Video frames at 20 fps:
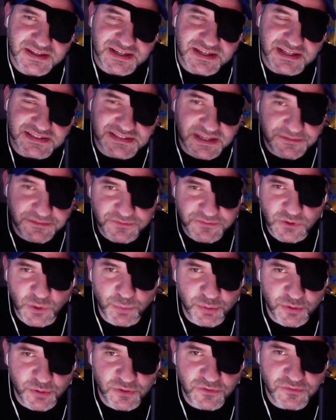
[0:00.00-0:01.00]
It's not
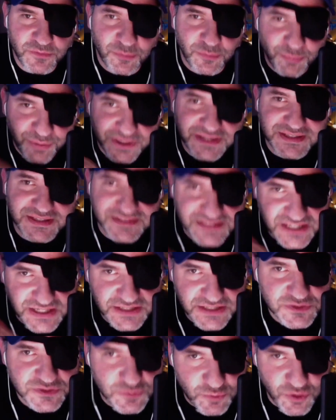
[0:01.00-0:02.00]
foolproof, but it
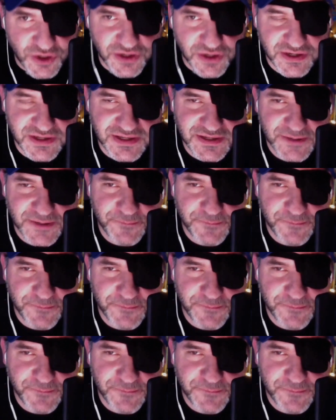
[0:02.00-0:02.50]
does work